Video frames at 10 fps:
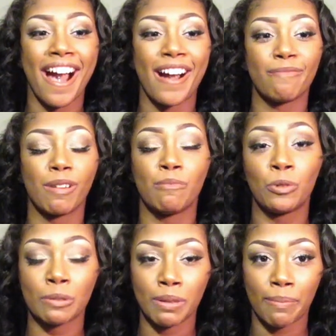
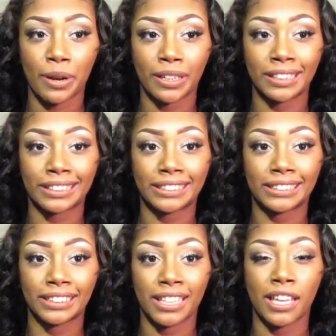Amusement
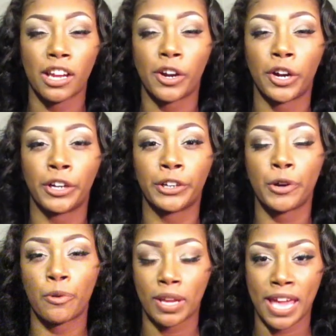parks are
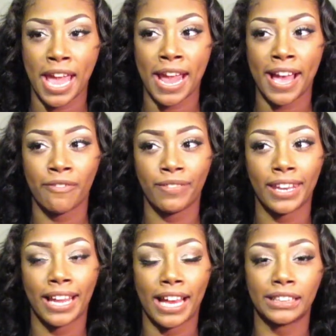okay. I feel
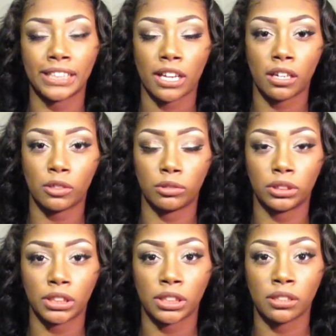like as I got
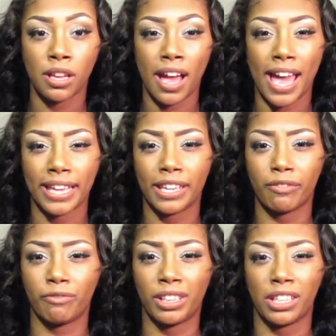older, I
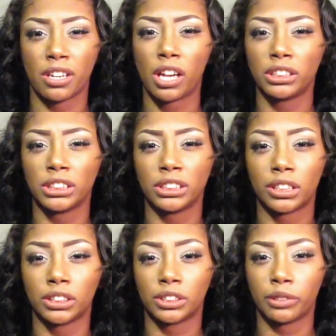get really nauseous
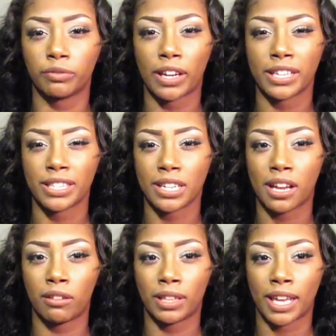on certain rides
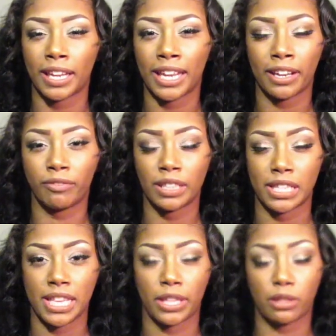now. Like, I can't really
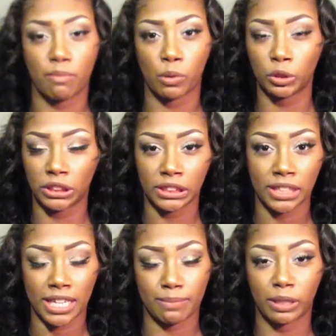take the
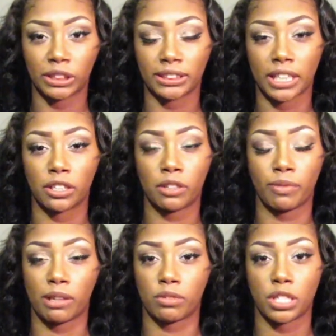motion as much as I could
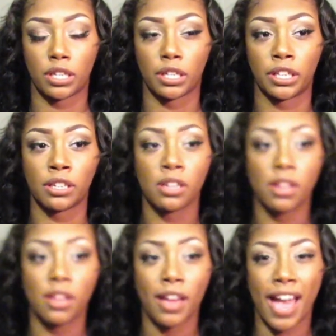when I was younger.
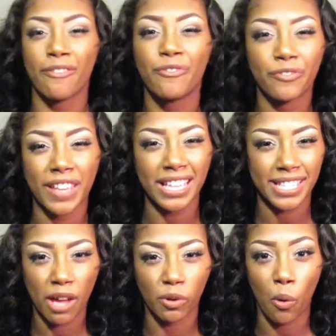I
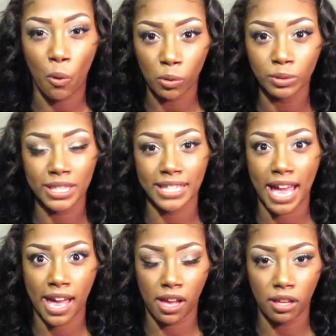sound old as
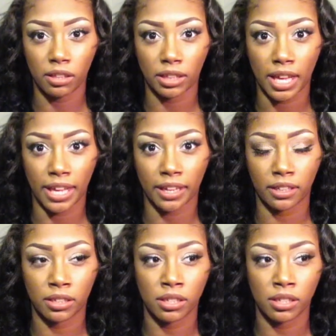hell. Like,